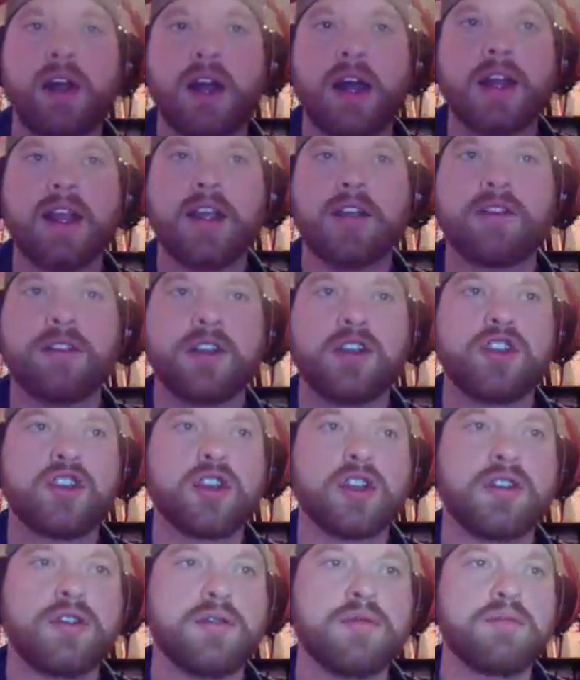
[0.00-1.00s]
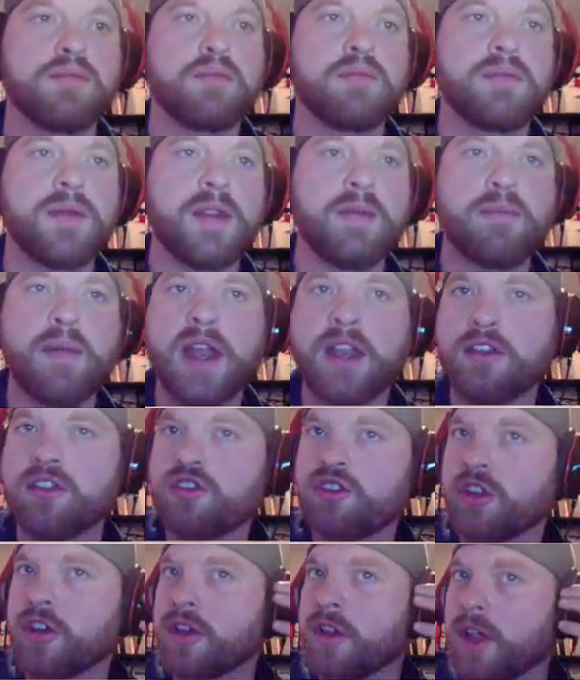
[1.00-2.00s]
I guess I should
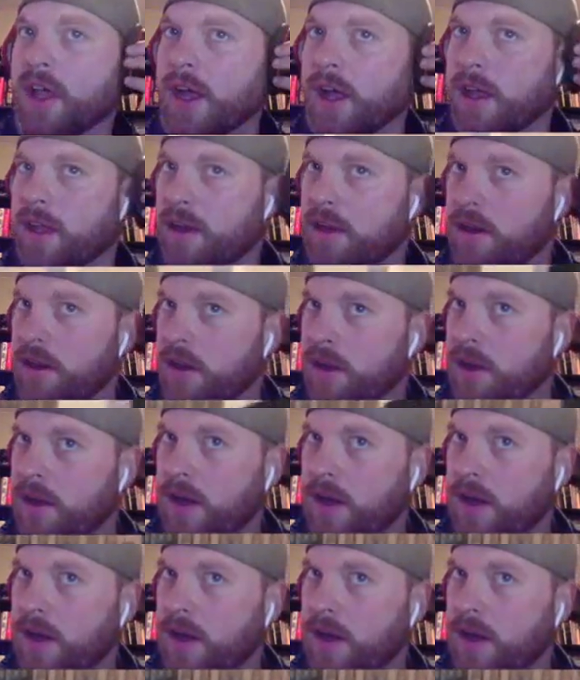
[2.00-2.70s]
mention that